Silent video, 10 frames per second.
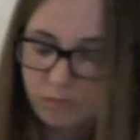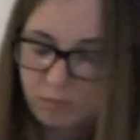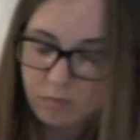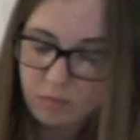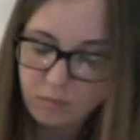
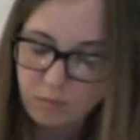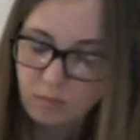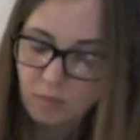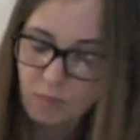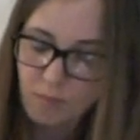
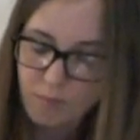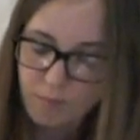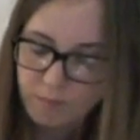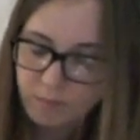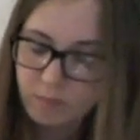
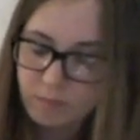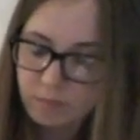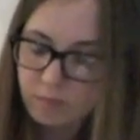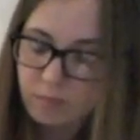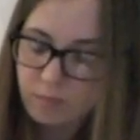
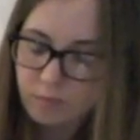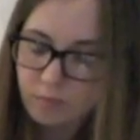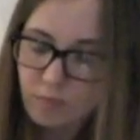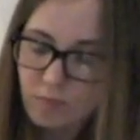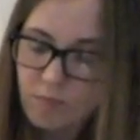
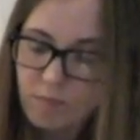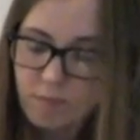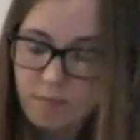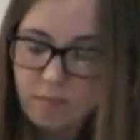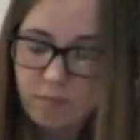
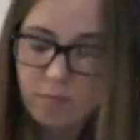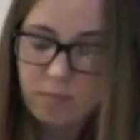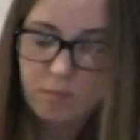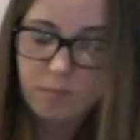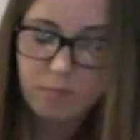
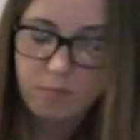Nobody speaks.